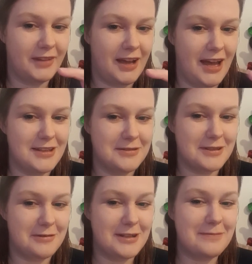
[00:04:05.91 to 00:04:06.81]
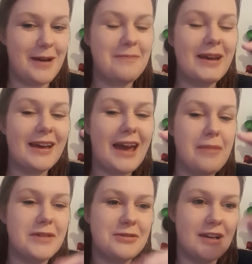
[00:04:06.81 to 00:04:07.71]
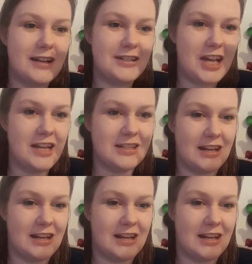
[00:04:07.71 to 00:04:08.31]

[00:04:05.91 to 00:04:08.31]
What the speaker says: I hate these the words, but a bigger gap between Jaden